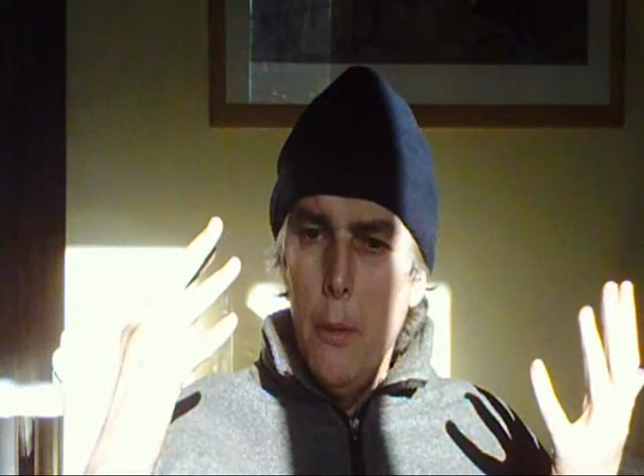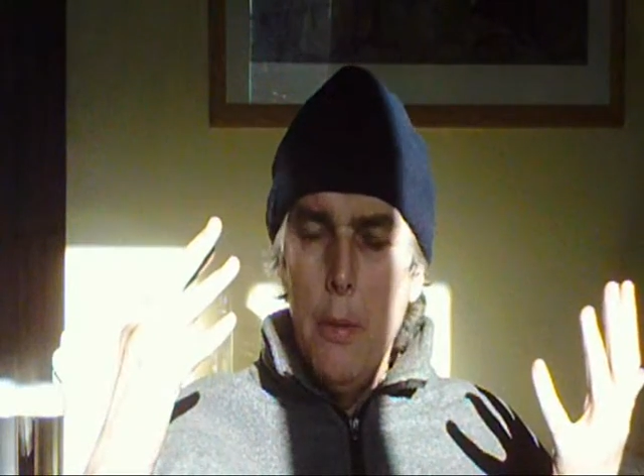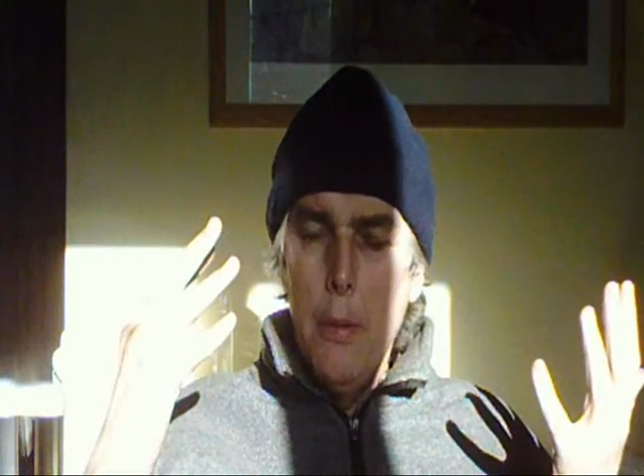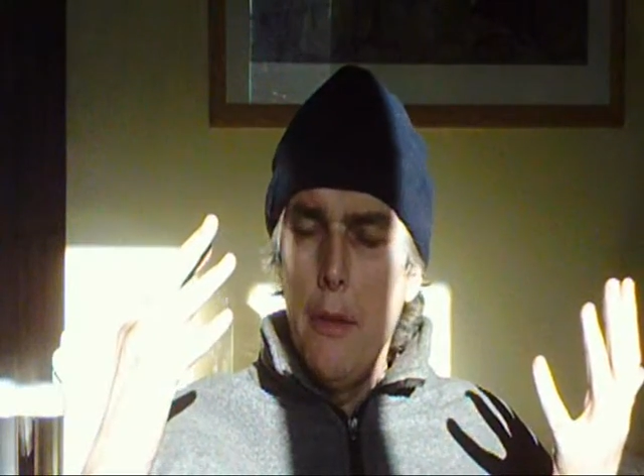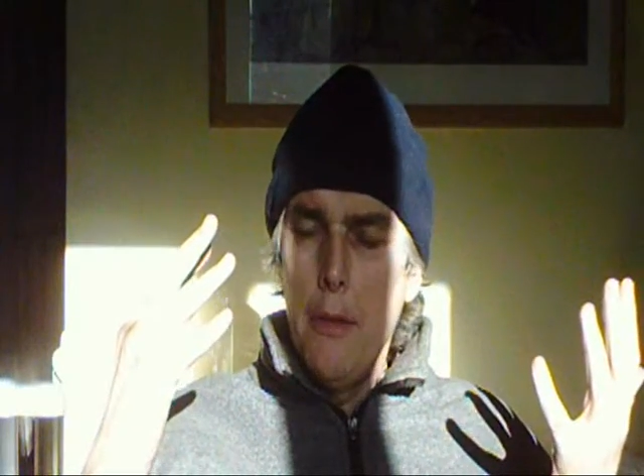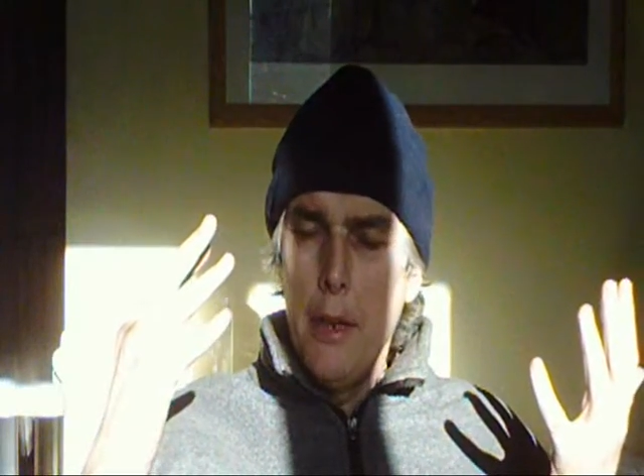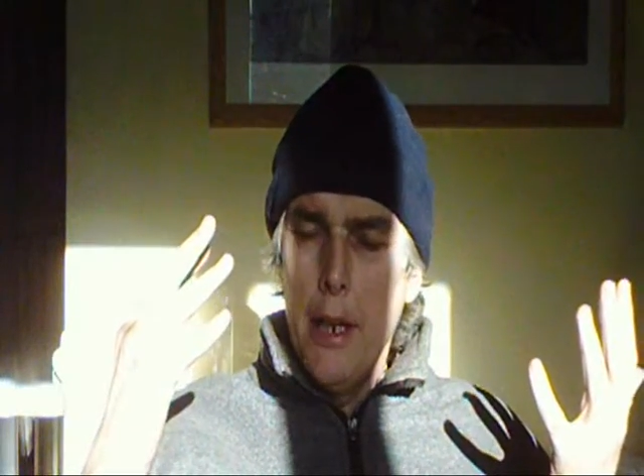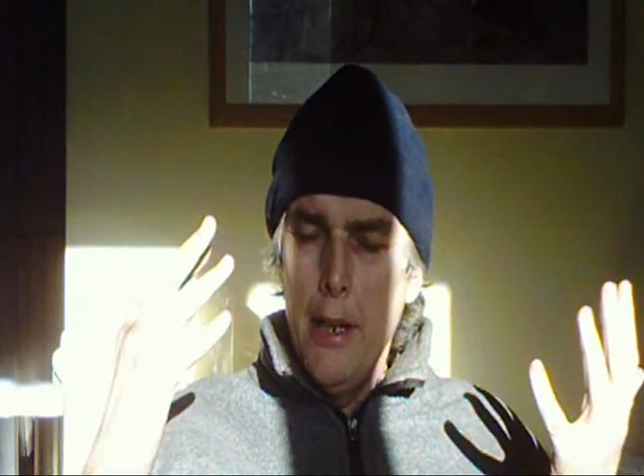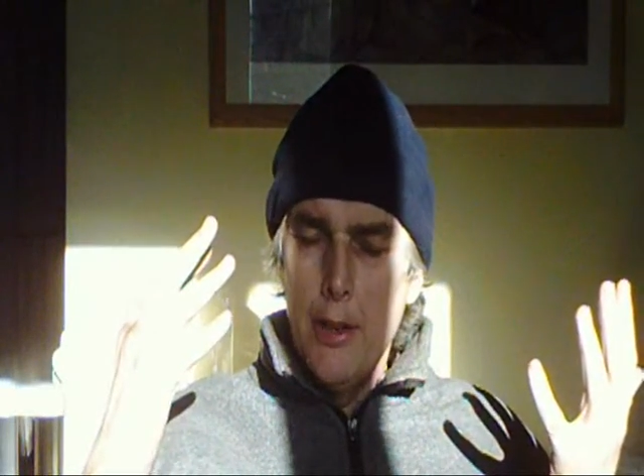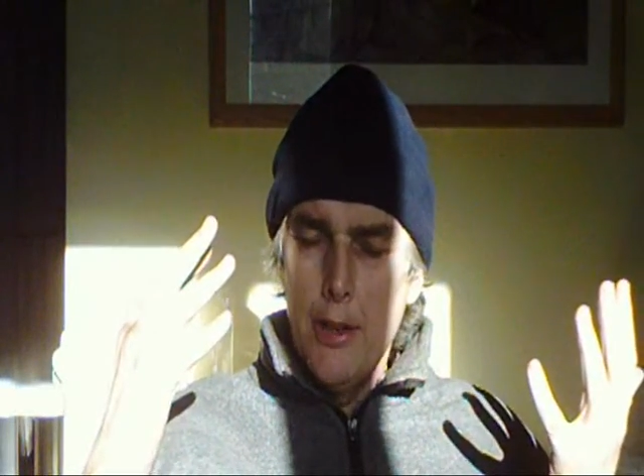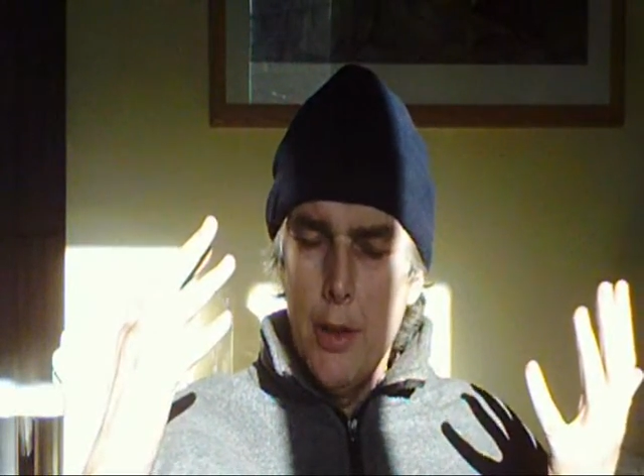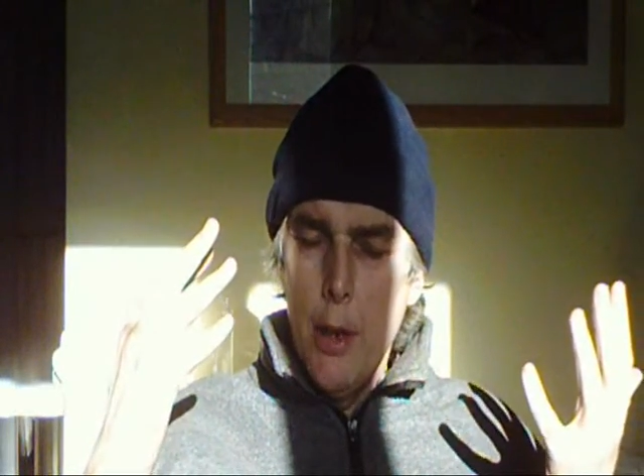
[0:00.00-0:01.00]
blithering
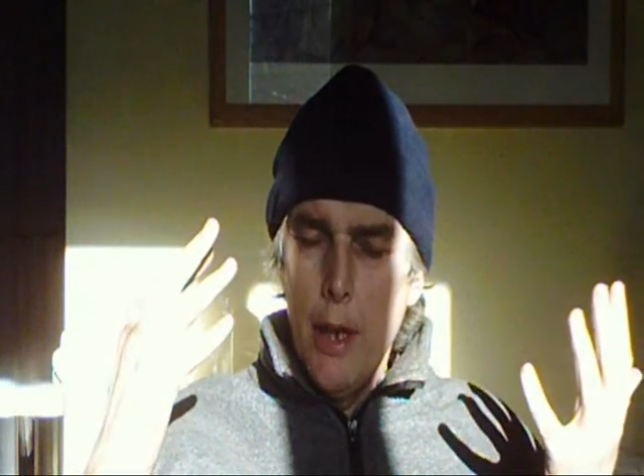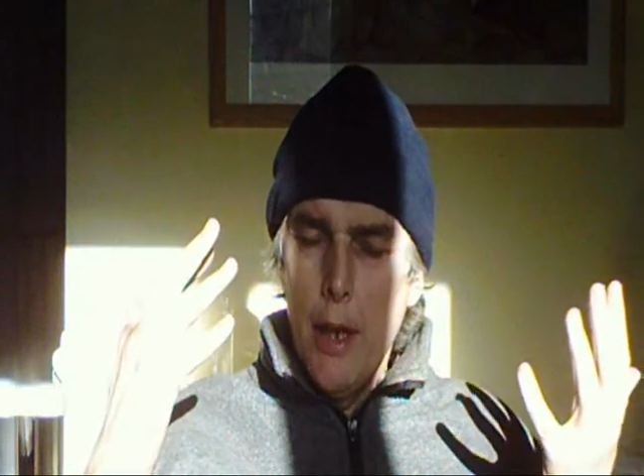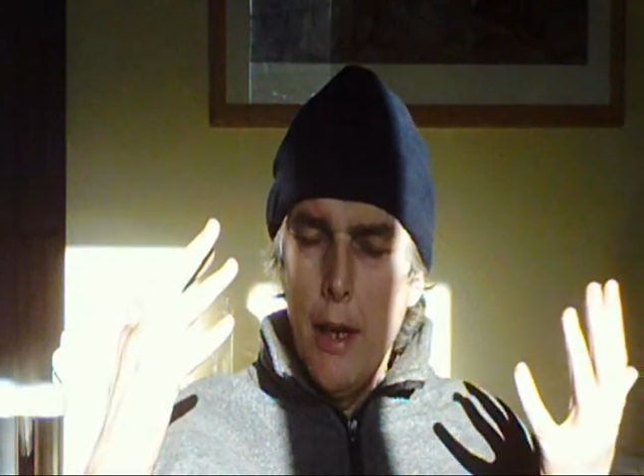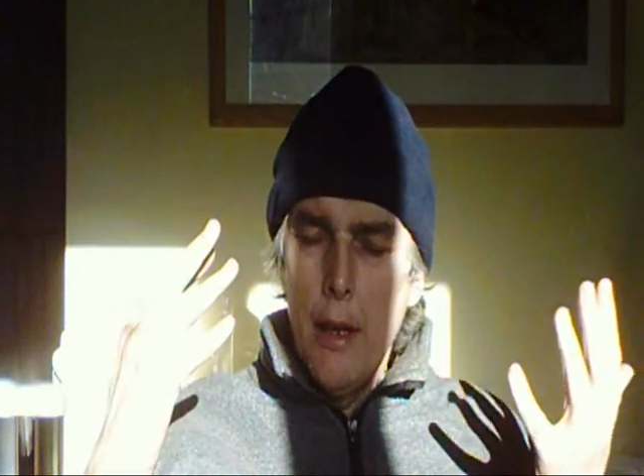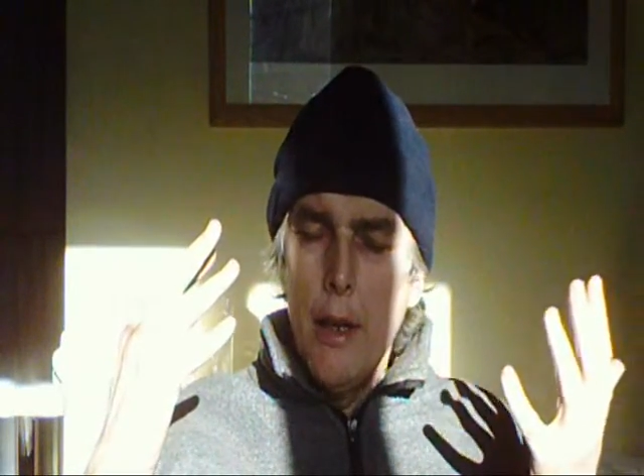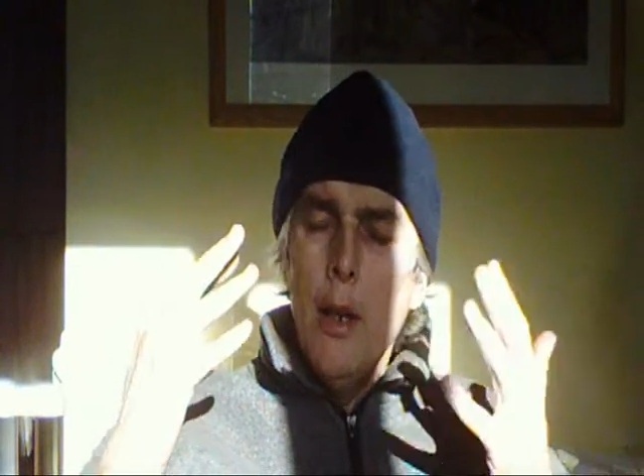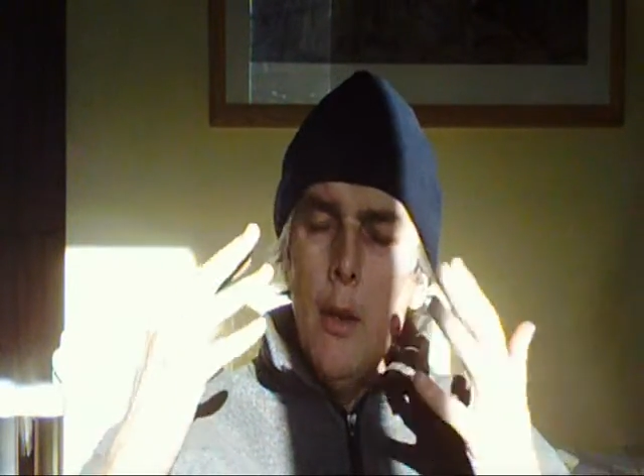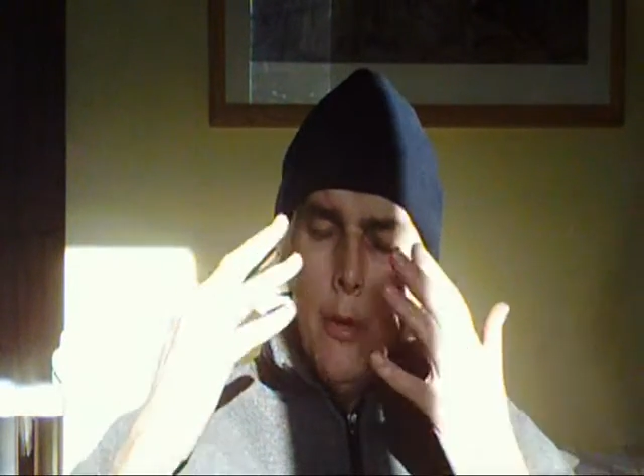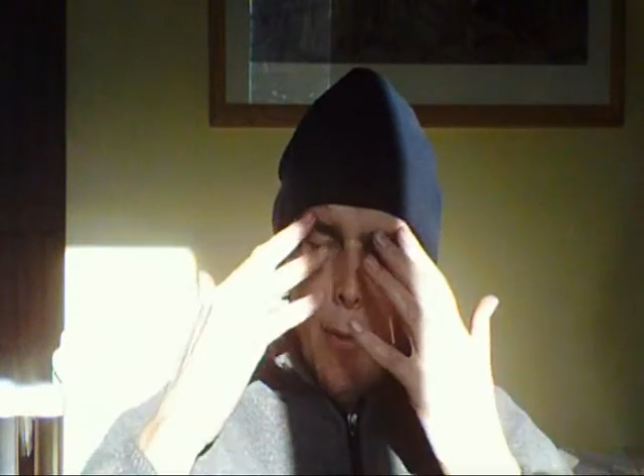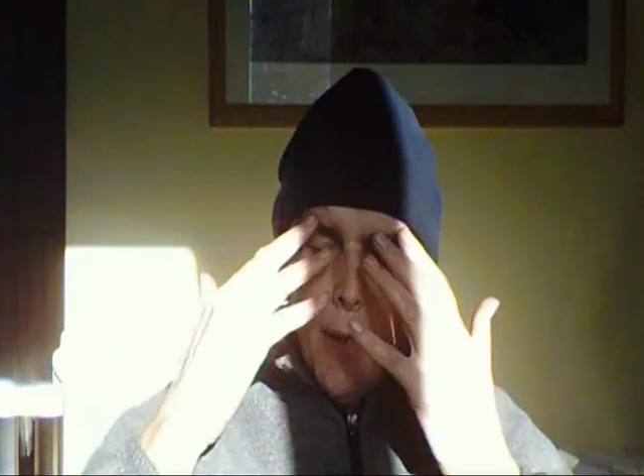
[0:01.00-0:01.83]
idiots that we've